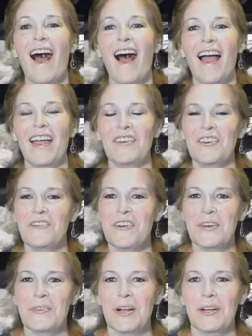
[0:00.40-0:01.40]
Hi
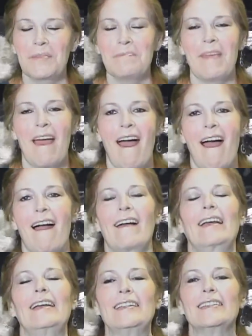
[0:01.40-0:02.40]
everyone, welcome
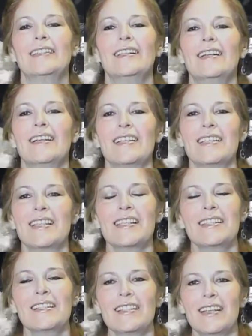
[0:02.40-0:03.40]
back. This is
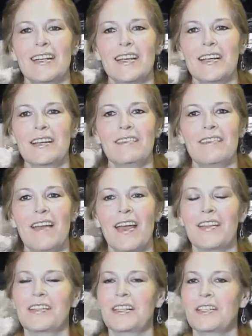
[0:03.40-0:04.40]
Dalita,
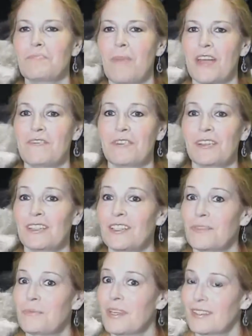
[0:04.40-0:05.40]
and this is
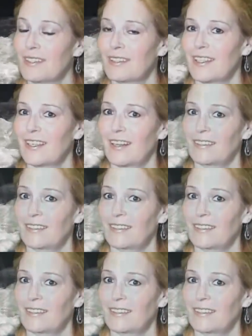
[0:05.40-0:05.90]
Mindfulness with Dalita.